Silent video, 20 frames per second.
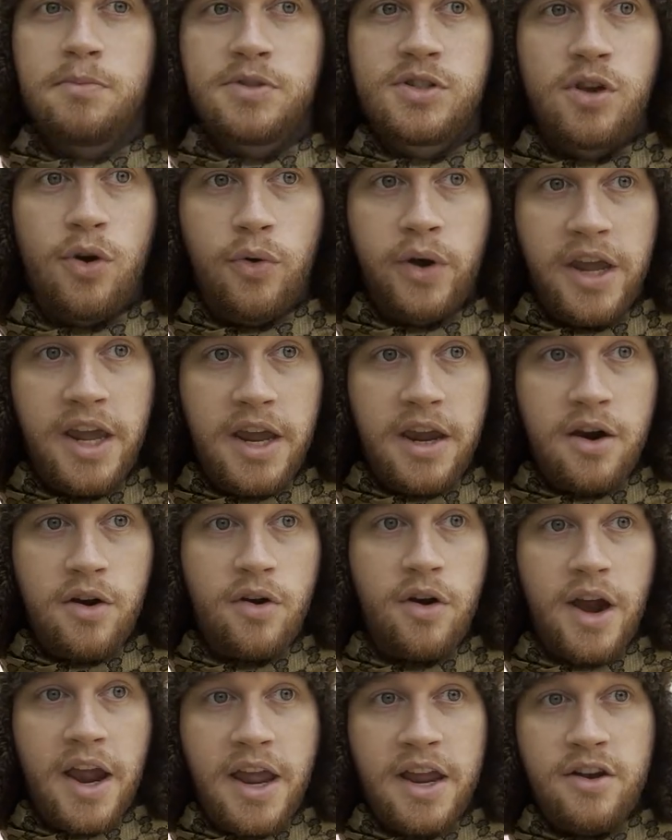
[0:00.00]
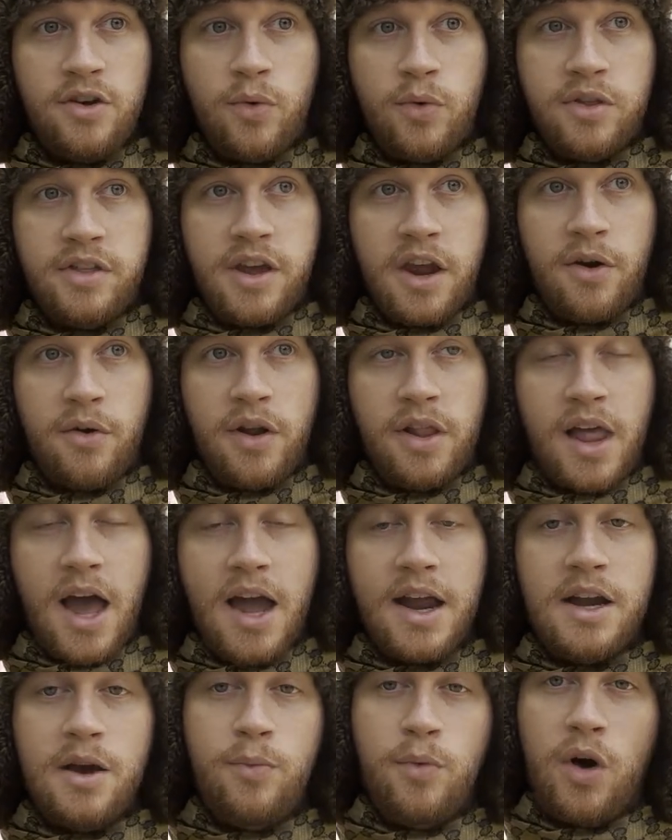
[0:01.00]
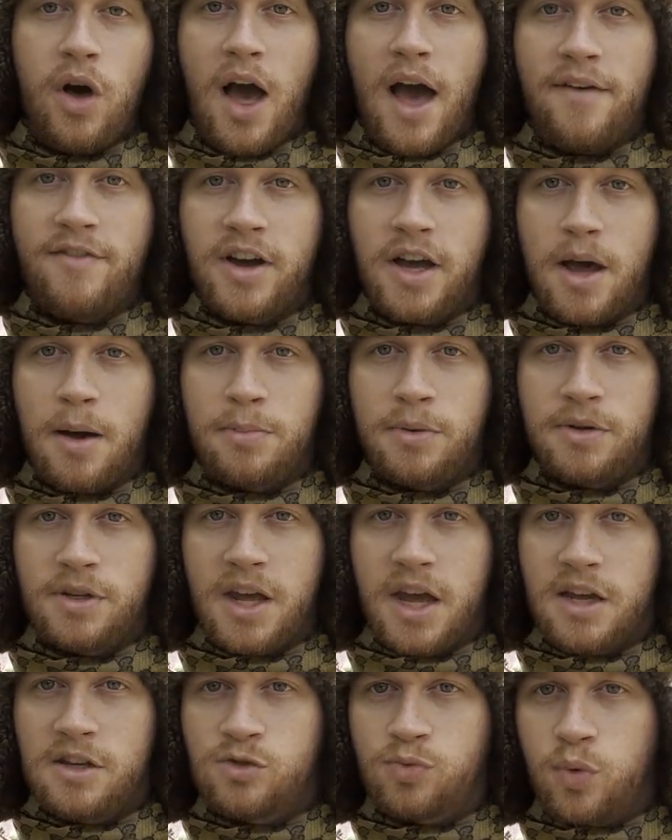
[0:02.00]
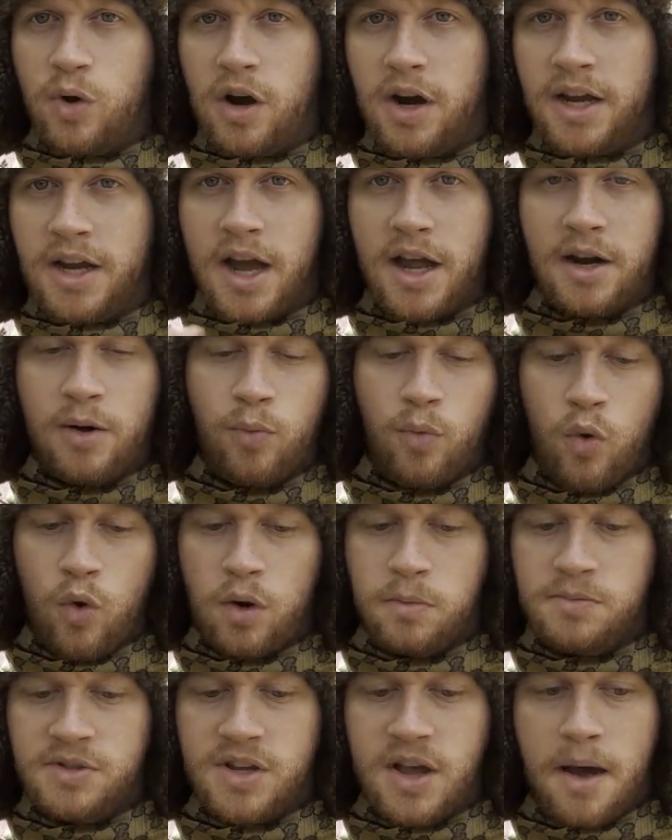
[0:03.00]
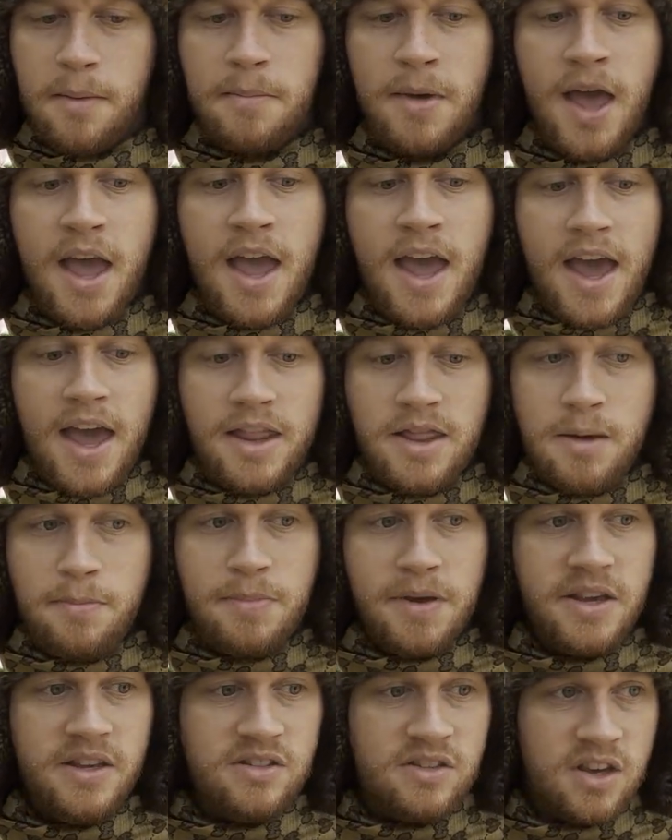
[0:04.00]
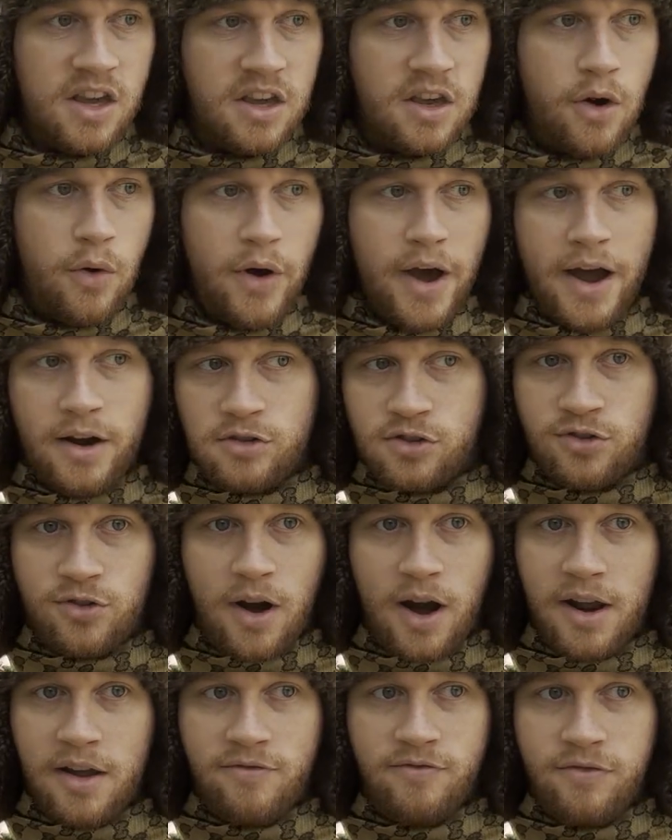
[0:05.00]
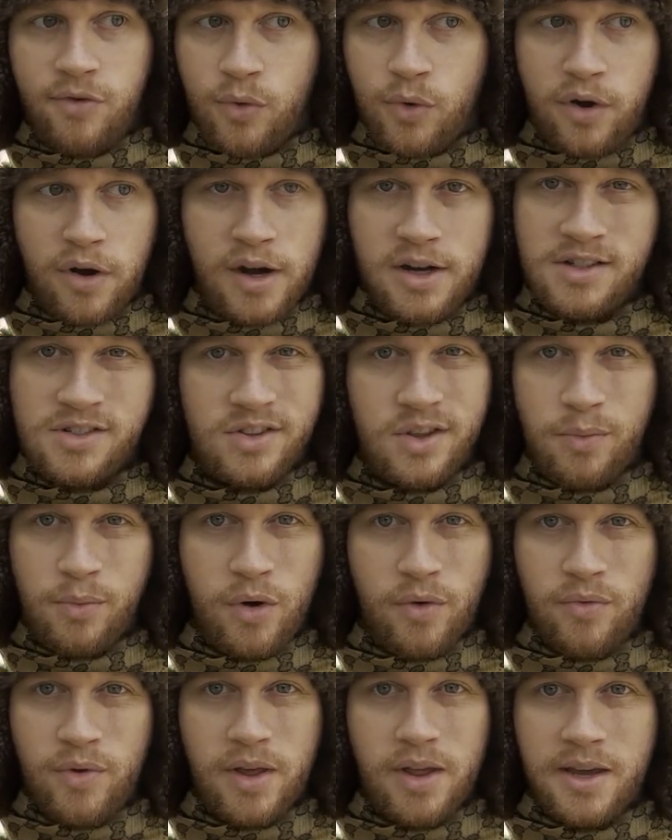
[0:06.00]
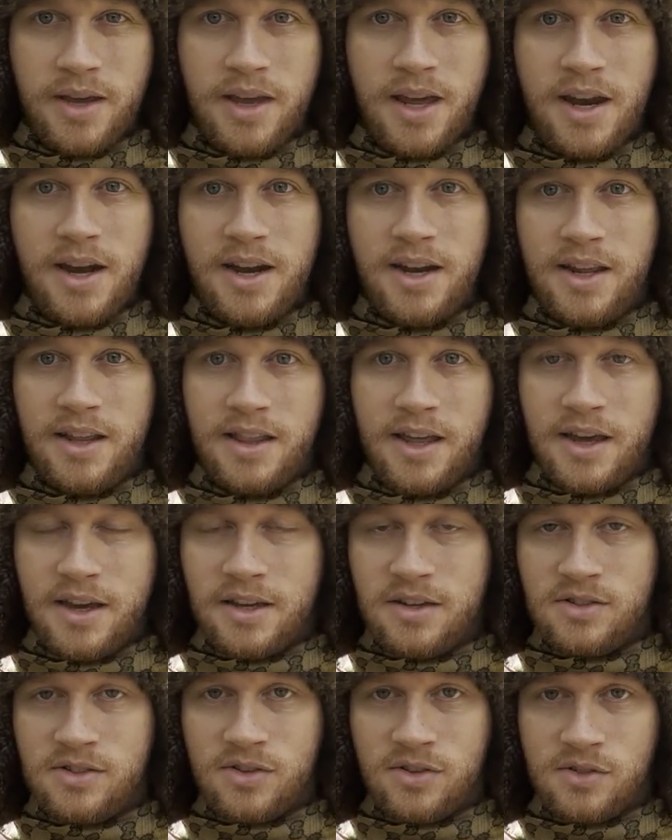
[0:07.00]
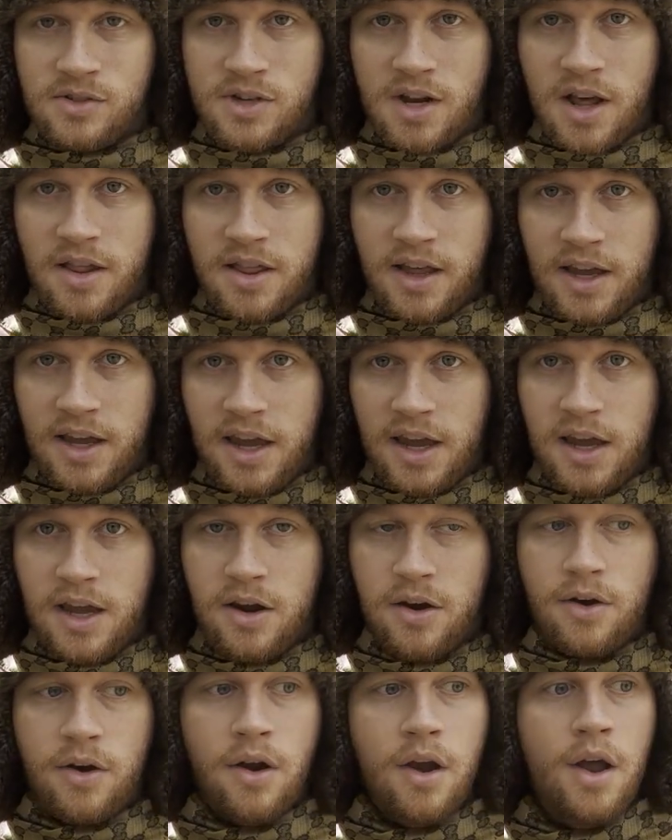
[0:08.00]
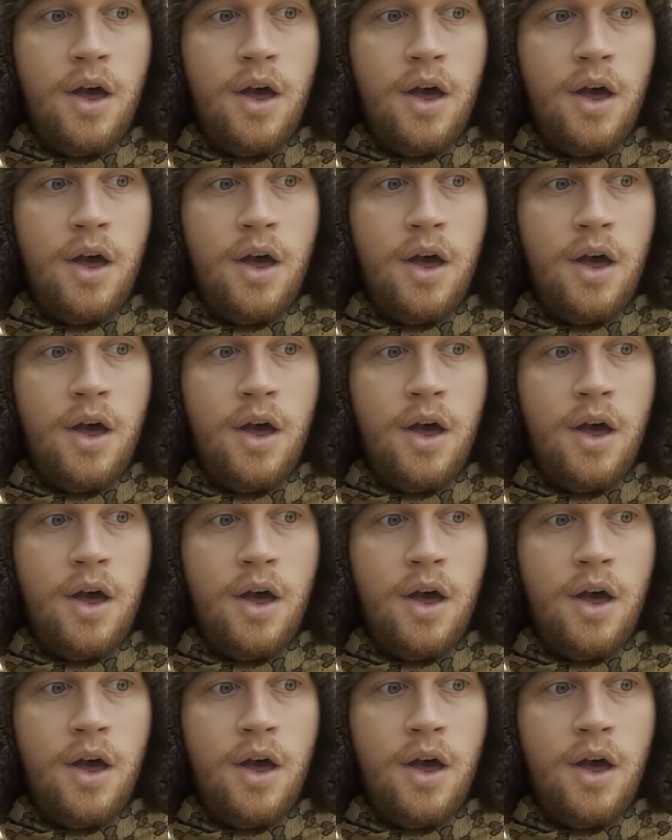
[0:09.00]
So here in North Carolina, we'll have a couple days where it kind of warms up and the bees can go out, try and forage. They won't really get anything because there's nothing here.